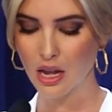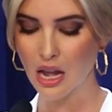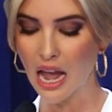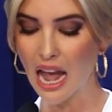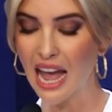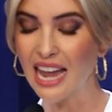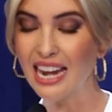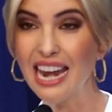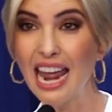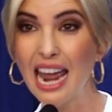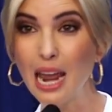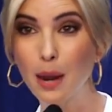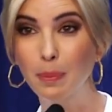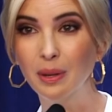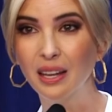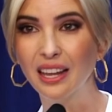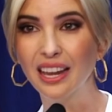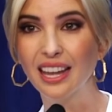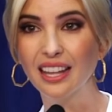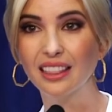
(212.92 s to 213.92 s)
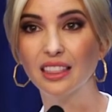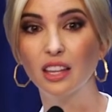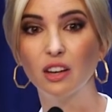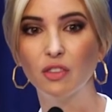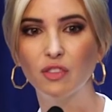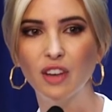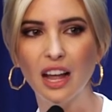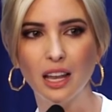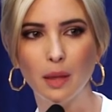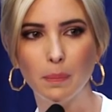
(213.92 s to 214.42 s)
enabling the
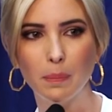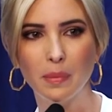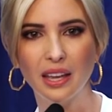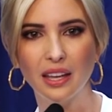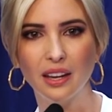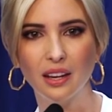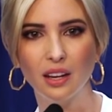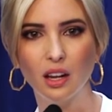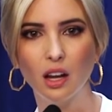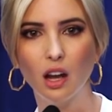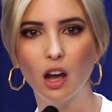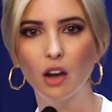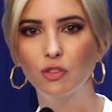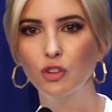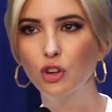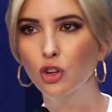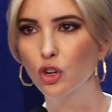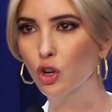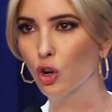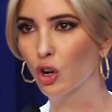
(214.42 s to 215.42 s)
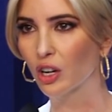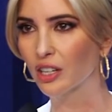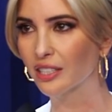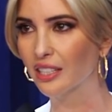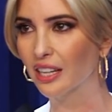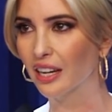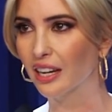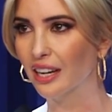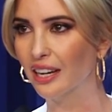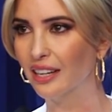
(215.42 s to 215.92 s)
development of New York
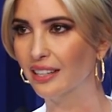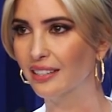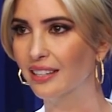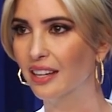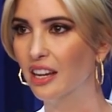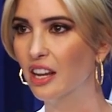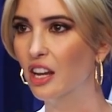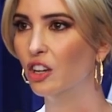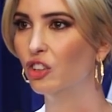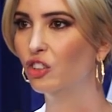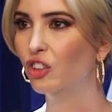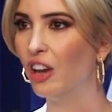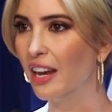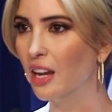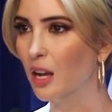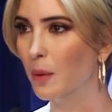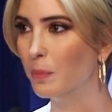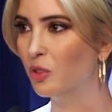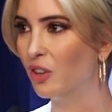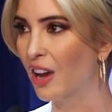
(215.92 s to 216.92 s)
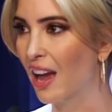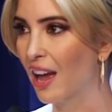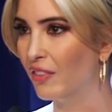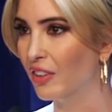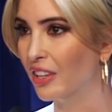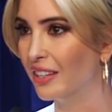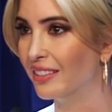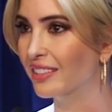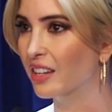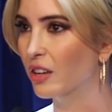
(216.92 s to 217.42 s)
City's Jacob
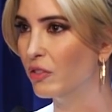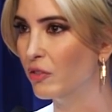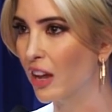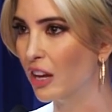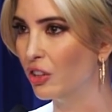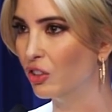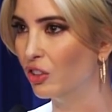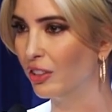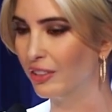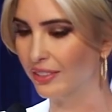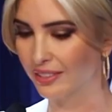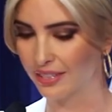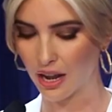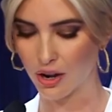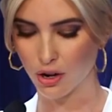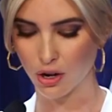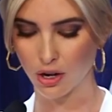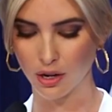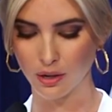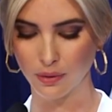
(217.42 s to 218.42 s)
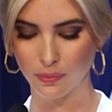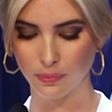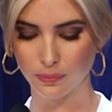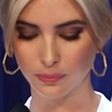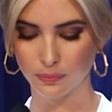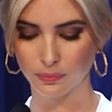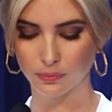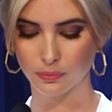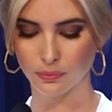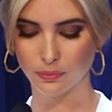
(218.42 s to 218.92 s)
Javits Convention Center,
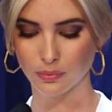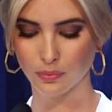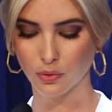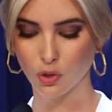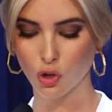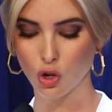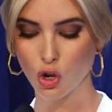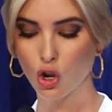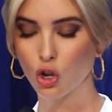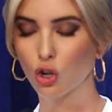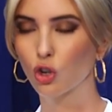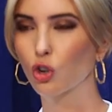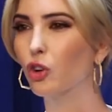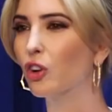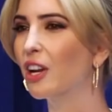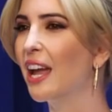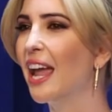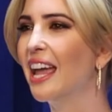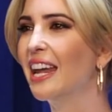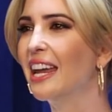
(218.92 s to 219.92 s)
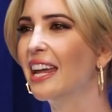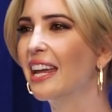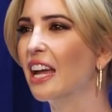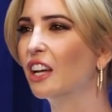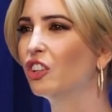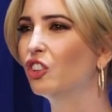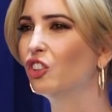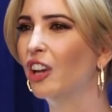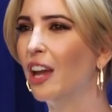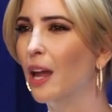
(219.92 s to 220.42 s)
creating a
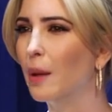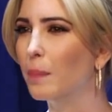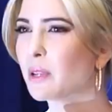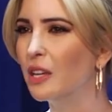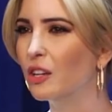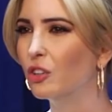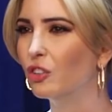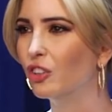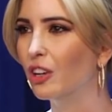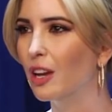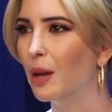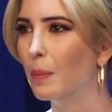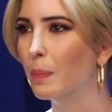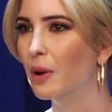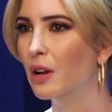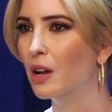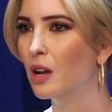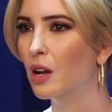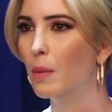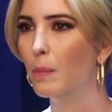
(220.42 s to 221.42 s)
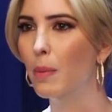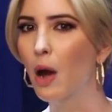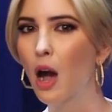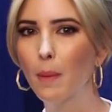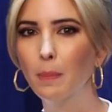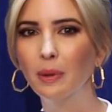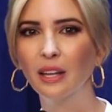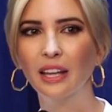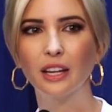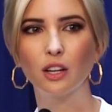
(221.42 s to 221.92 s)
championship
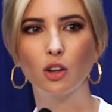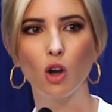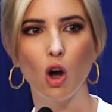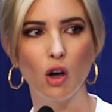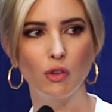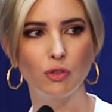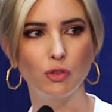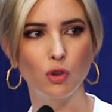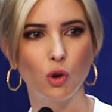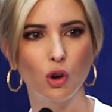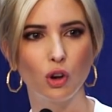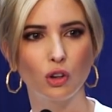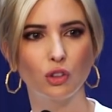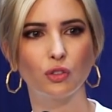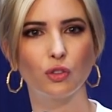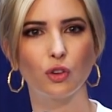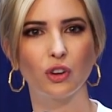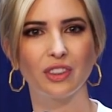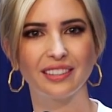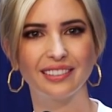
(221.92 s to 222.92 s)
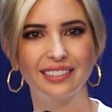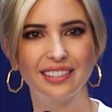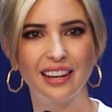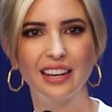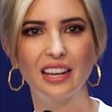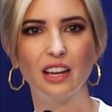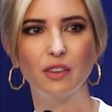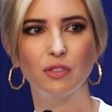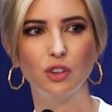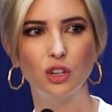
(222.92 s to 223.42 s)
public golf course for the
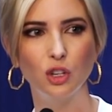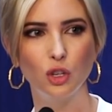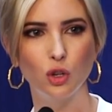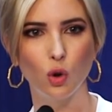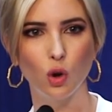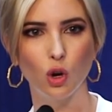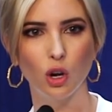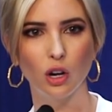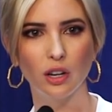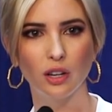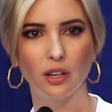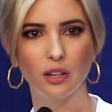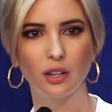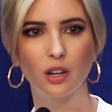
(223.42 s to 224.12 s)
city of New York,